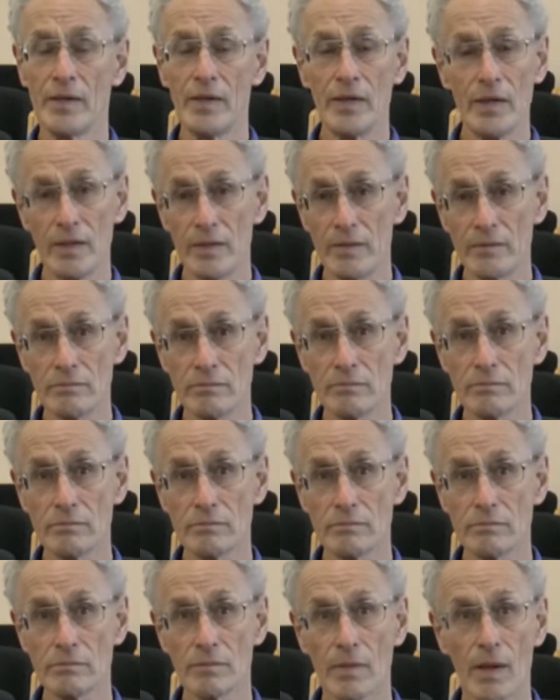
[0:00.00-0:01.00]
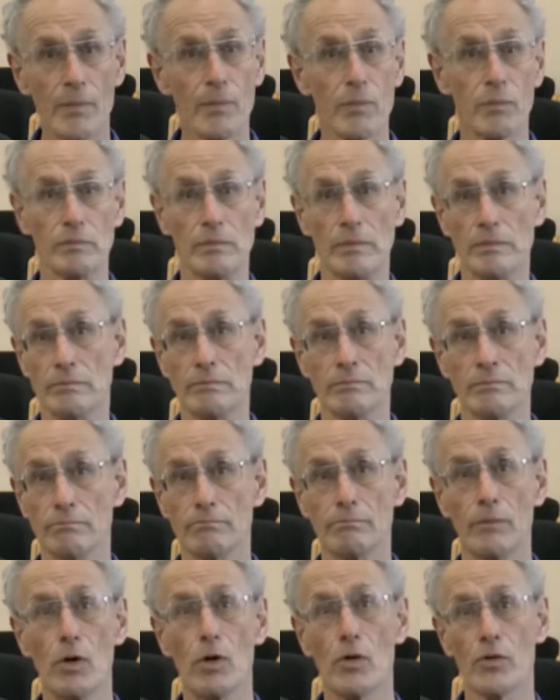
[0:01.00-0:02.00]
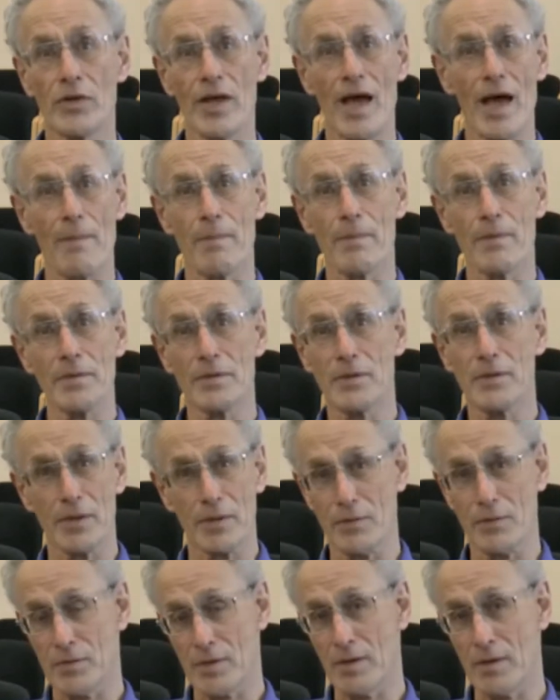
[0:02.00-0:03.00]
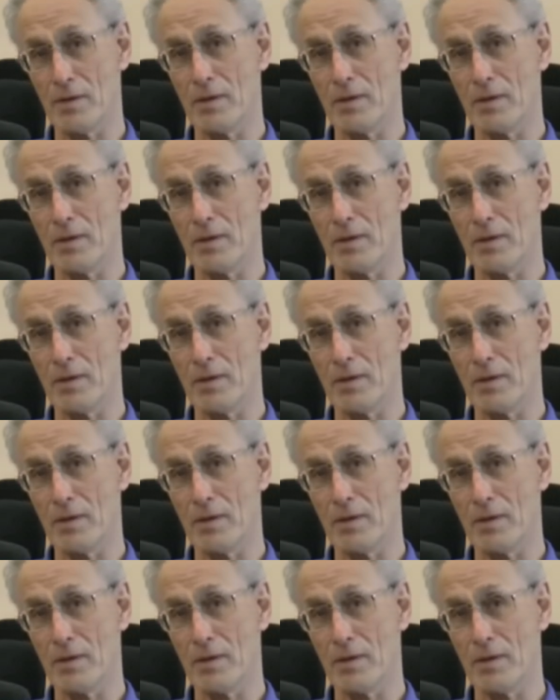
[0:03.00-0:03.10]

and I'm more than happy to do so.